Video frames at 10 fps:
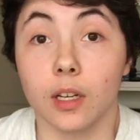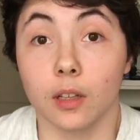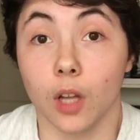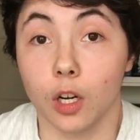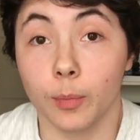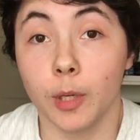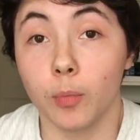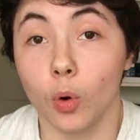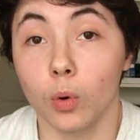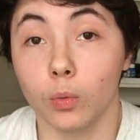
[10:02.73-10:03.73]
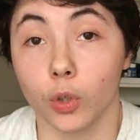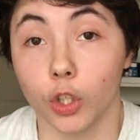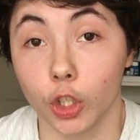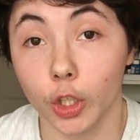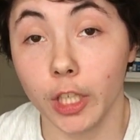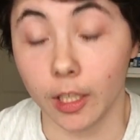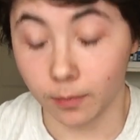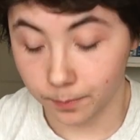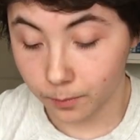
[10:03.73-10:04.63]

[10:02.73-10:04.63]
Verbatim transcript: that a lot of people would agree.